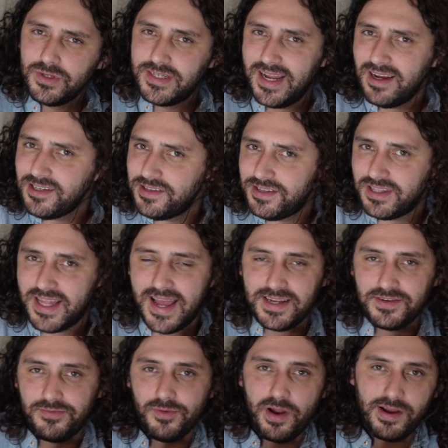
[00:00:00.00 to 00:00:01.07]
we're down to the
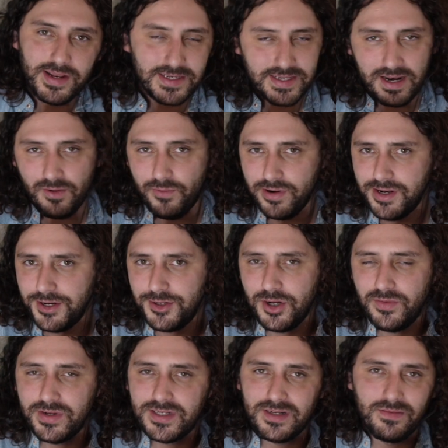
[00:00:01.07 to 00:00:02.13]
last fragrance, and I wanted to go
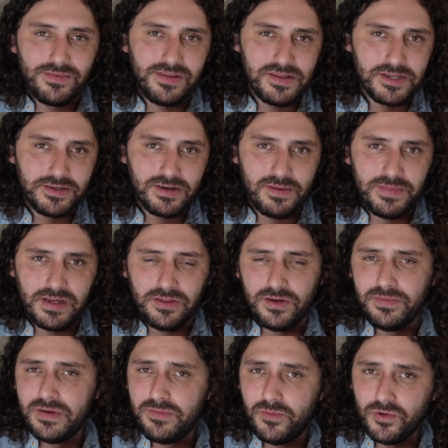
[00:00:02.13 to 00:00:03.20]
with something that's going to be a
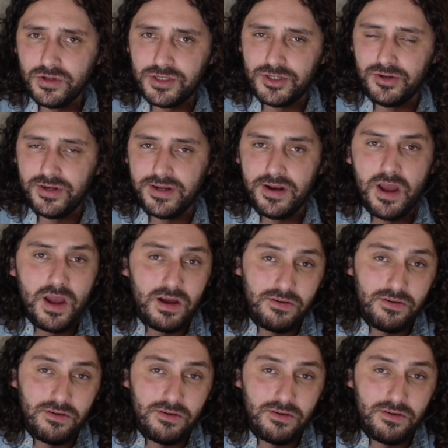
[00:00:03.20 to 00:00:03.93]
little bit more suited